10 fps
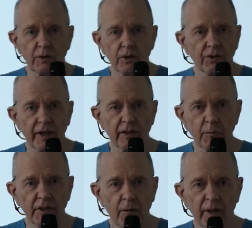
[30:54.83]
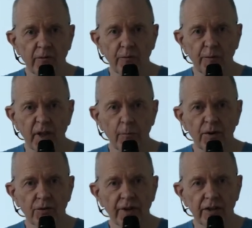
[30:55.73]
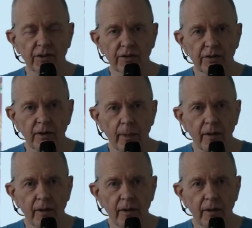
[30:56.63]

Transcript: we'll correct them. And they made a number of corrections.